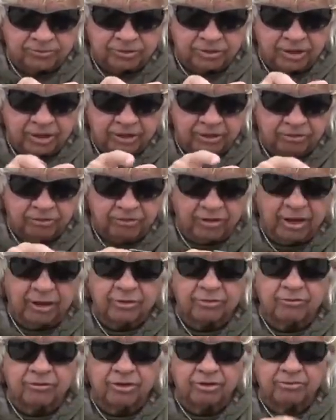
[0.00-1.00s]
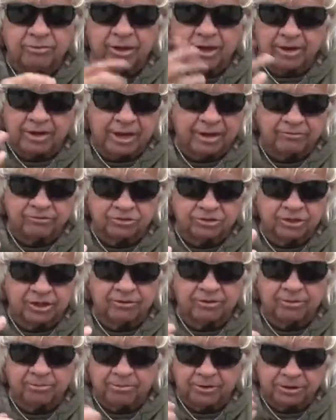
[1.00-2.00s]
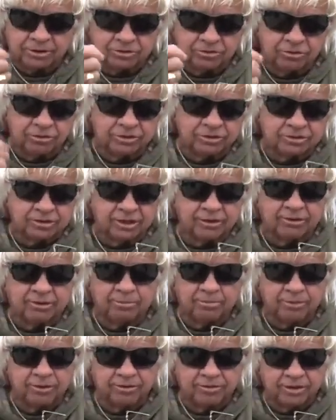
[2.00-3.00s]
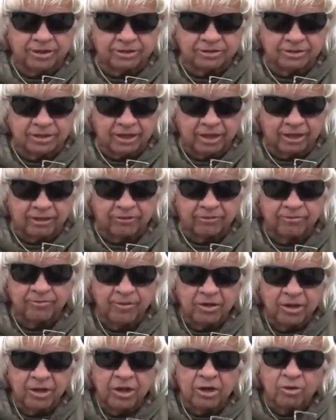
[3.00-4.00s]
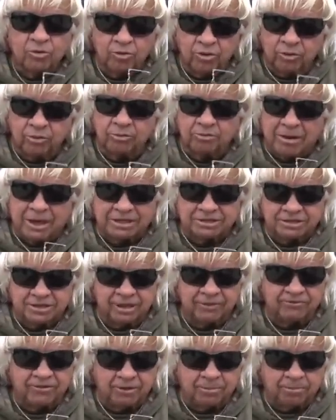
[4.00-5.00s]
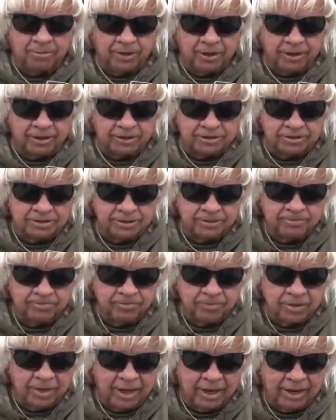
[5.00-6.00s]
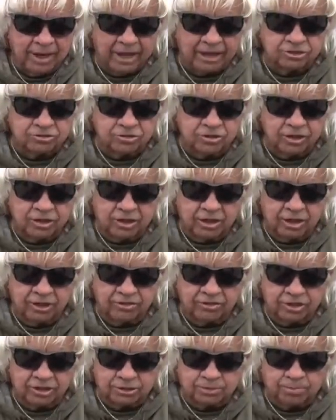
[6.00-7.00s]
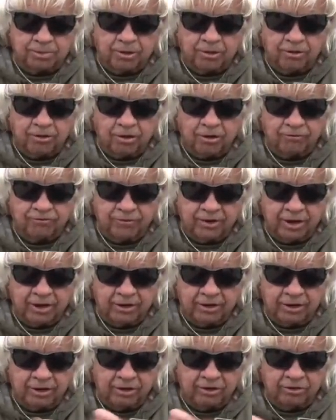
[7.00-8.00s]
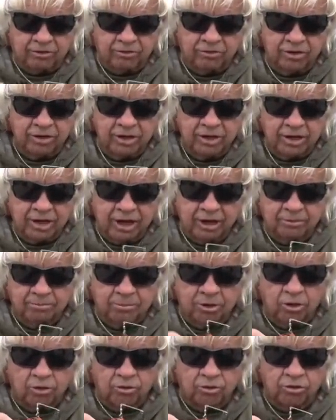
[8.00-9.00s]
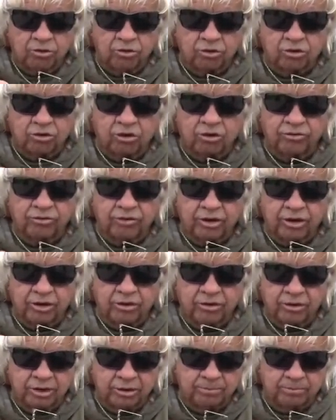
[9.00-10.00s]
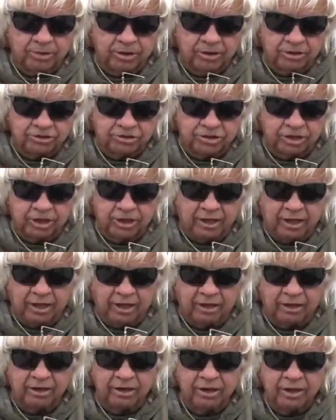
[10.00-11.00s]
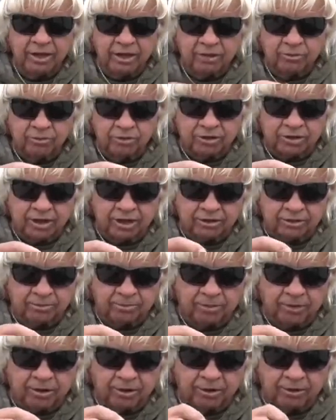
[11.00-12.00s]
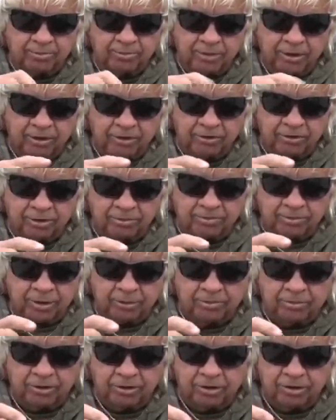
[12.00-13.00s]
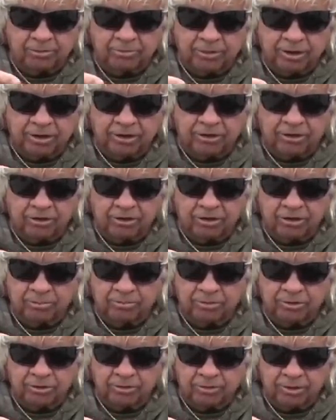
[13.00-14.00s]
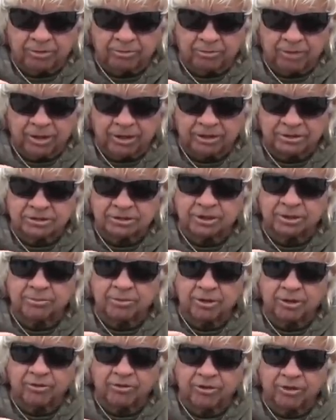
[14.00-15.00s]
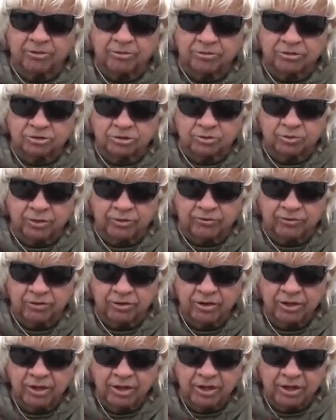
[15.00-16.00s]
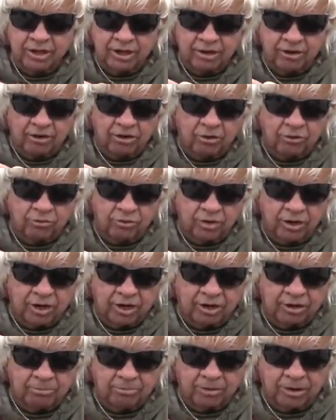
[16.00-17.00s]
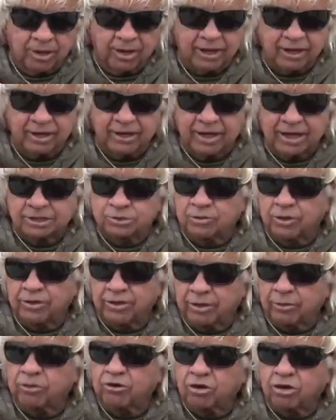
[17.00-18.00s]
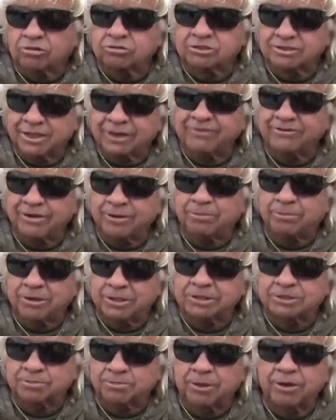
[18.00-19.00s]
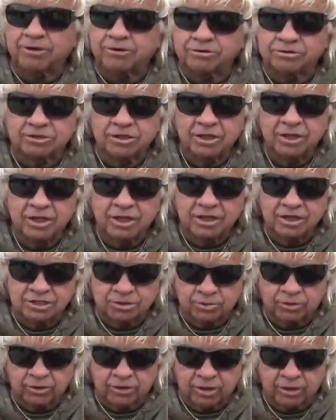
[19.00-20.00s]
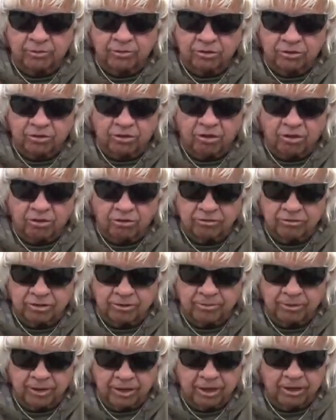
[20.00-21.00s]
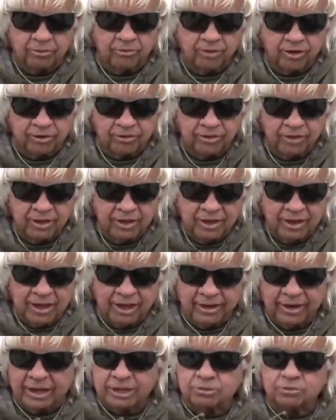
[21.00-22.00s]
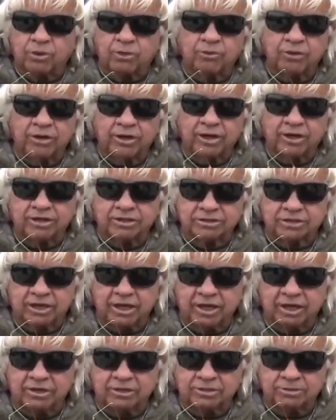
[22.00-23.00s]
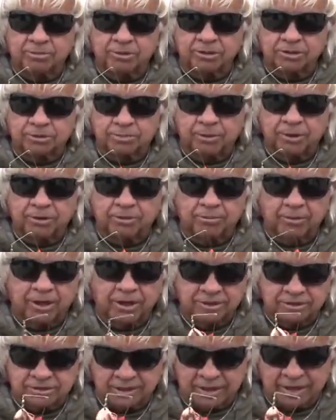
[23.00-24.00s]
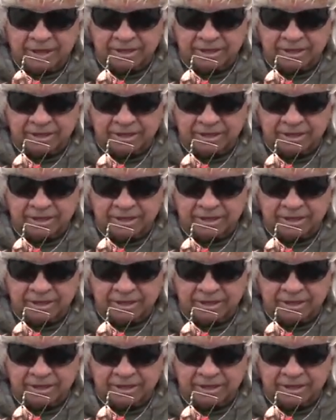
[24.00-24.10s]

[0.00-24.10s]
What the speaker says: into that and have your safety pin so you can safety pin things together. We would buy safety pins and actually cut this part off down here and mold a hook on there in a jig head. We'd take the part up here and put a little bend on it and put a blade assembly on there with a swivel and an O-ring and a blade. And that's why they were called safety pin spinners, is what they were called to begin with. And that's what we did as kids, to build spinnerbaits, and